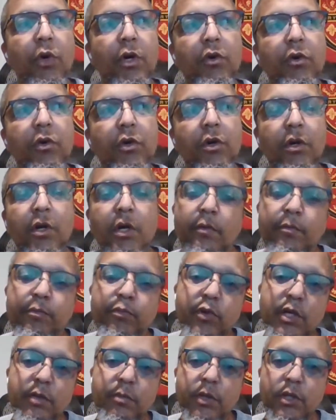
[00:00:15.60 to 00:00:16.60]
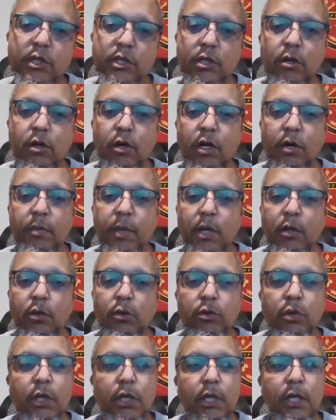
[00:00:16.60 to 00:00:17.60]
we're going to pretty much talk
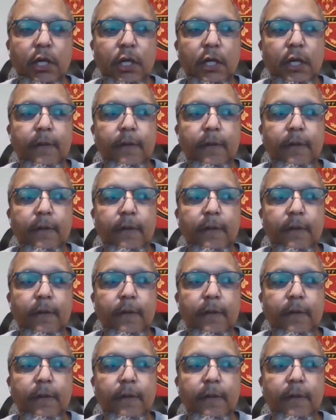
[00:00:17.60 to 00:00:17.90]
about